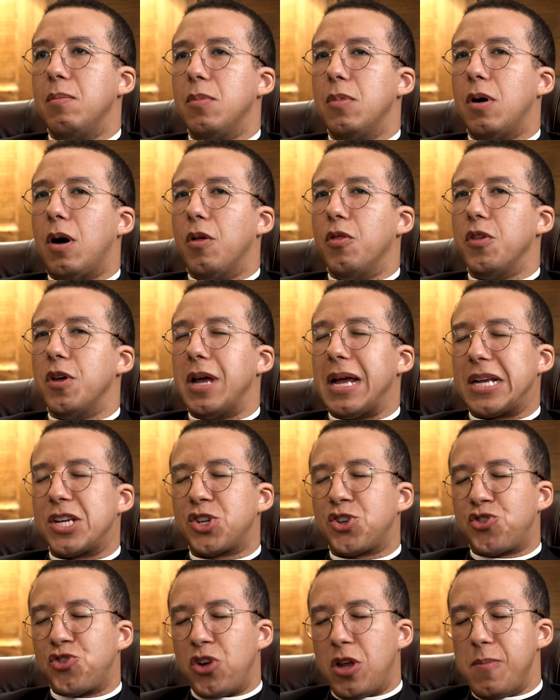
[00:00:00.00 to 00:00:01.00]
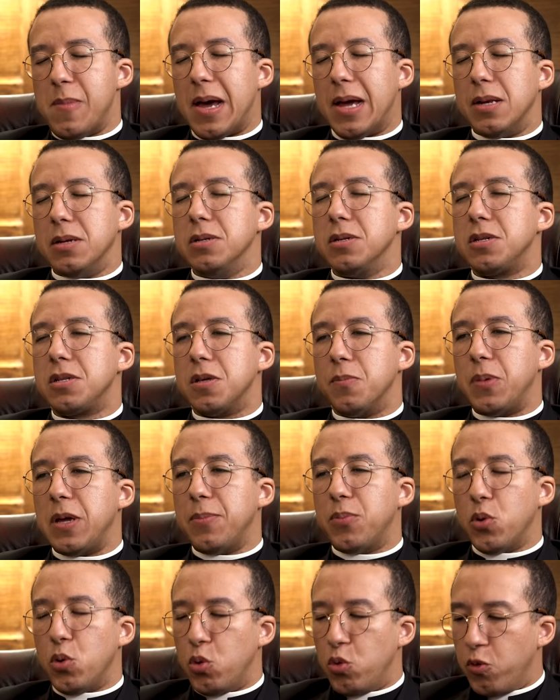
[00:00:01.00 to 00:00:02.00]
on the extreme end, the
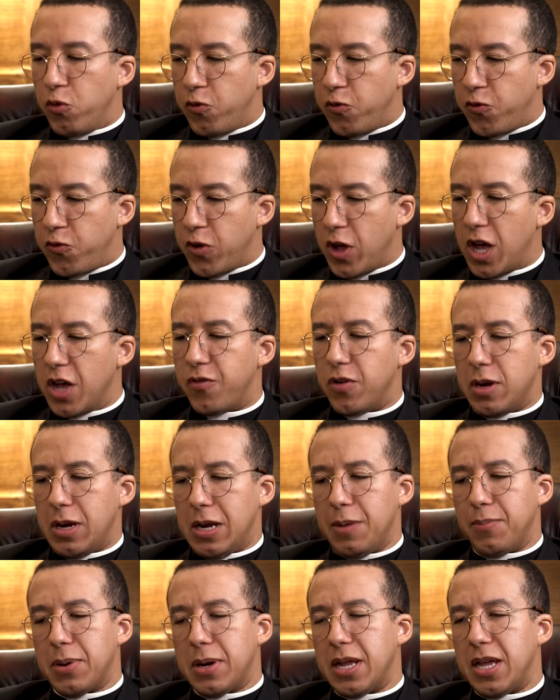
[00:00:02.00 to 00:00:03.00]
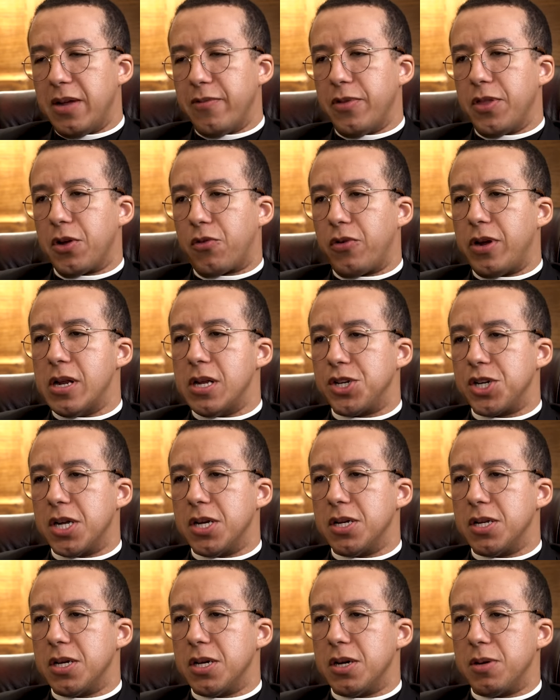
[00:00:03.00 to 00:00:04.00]
people who fervently believe in the green
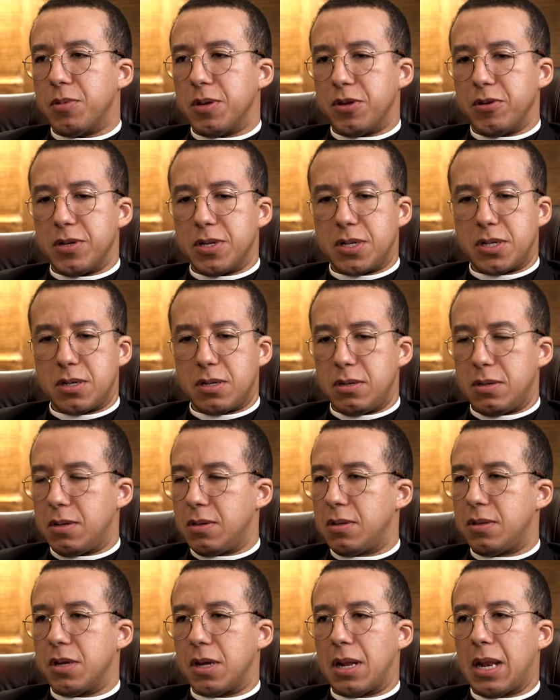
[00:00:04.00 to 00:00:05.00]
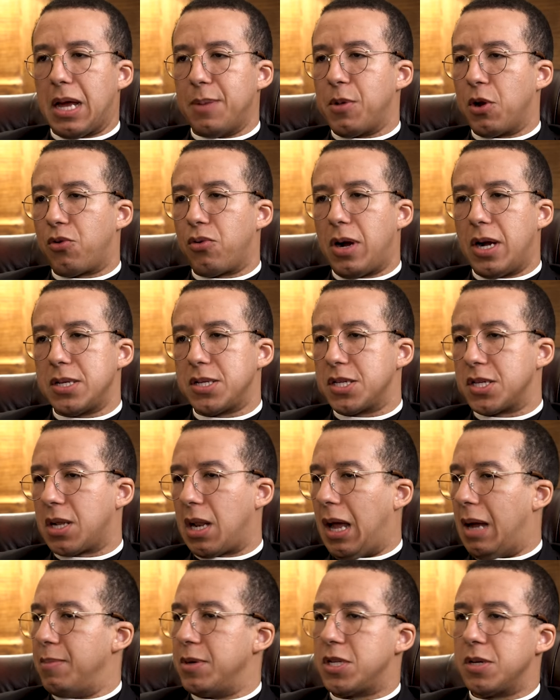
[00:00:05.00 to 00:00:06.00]
agenda, whether it's the climate crisis,
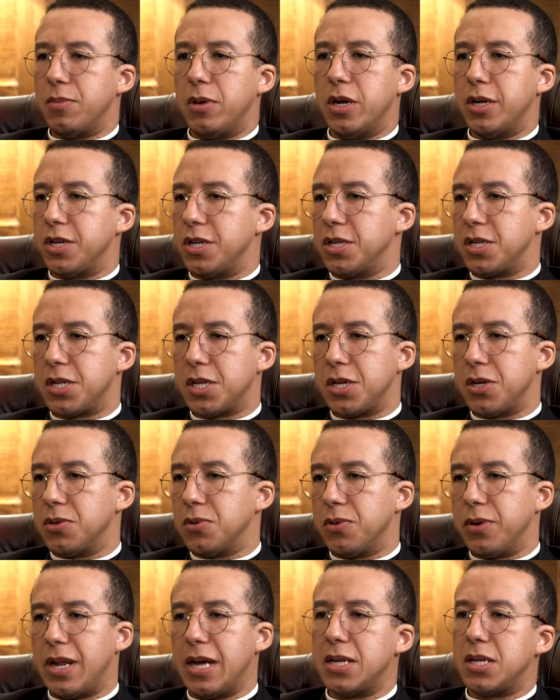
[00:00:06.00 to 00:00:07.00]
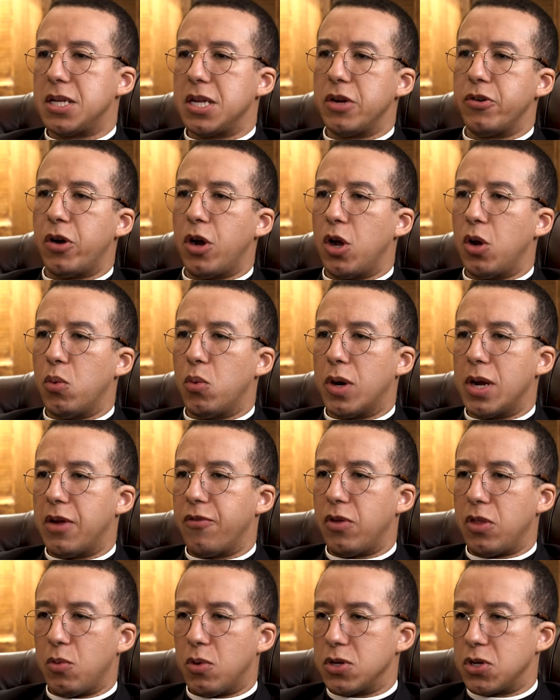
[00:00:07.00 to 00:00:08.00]
climate emergency, or net zero, whatever
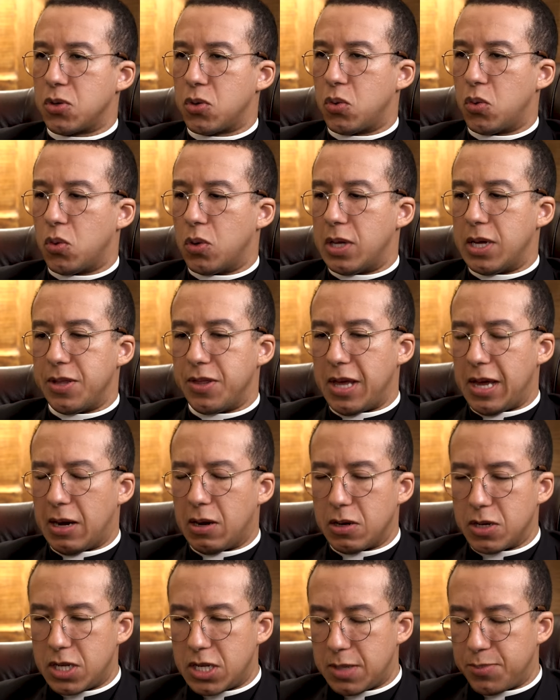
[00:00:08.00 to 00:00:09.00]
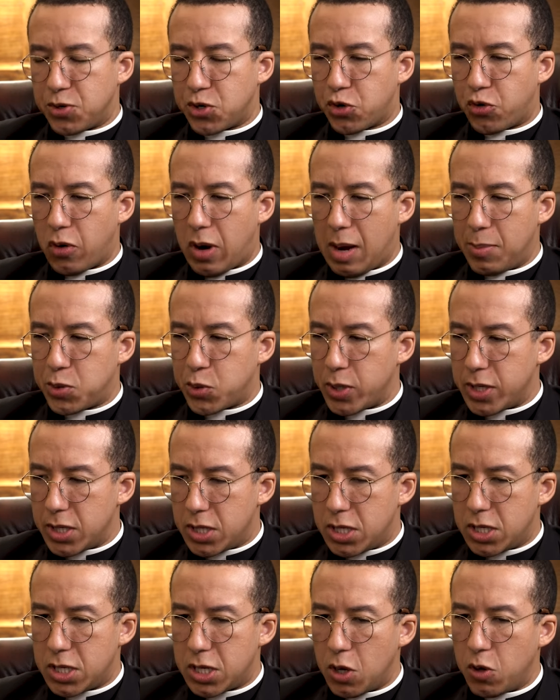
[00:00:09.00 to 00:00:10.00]
they want to call it, they are subscribed to it
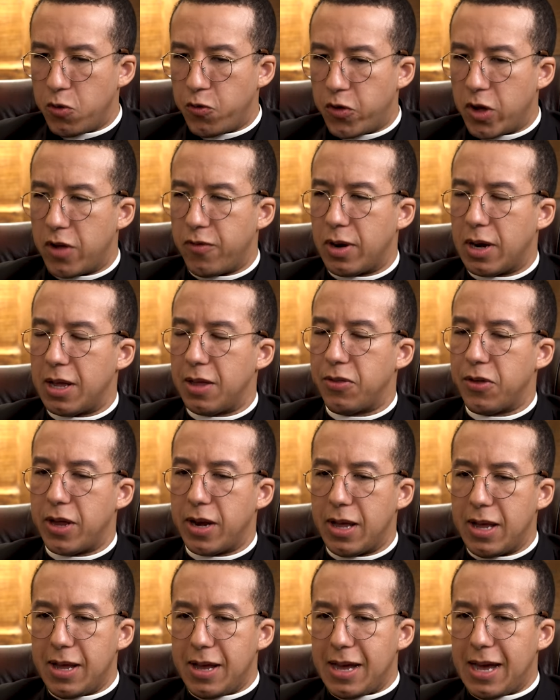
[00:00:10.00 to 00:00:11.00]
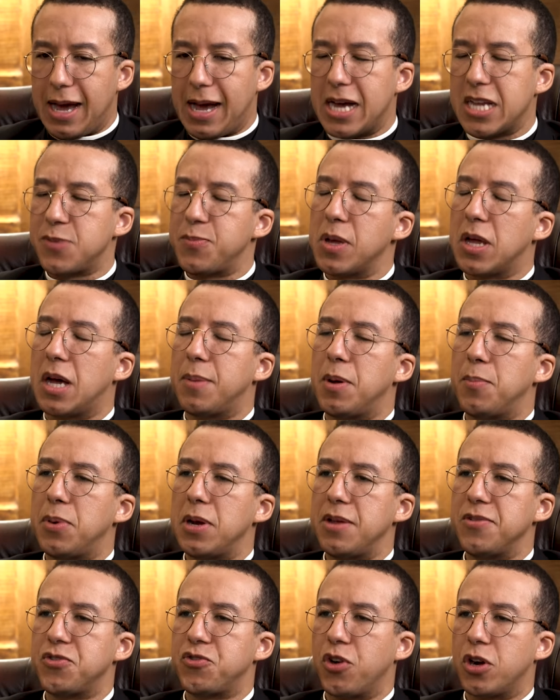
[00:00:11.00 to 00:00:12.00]
so fervently that it has become a
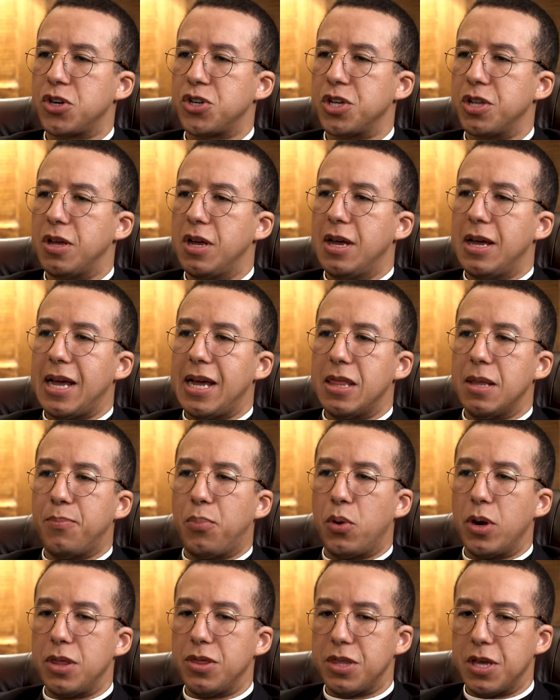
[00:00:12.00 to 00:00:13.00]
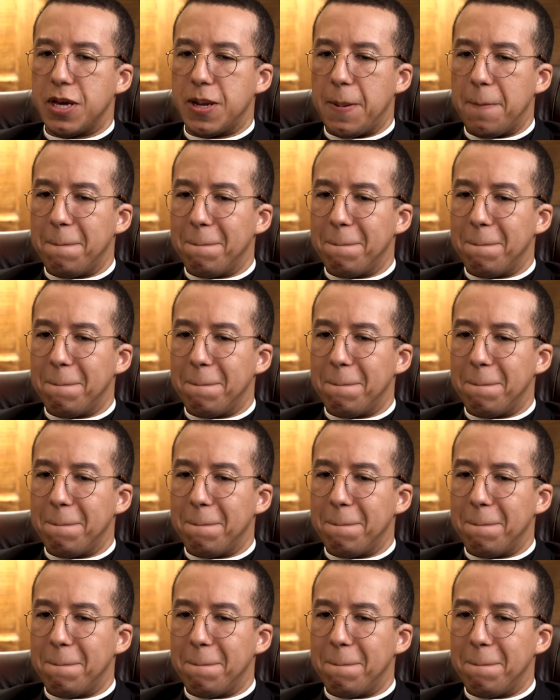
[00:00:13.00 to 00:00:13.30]
belief structure in the point that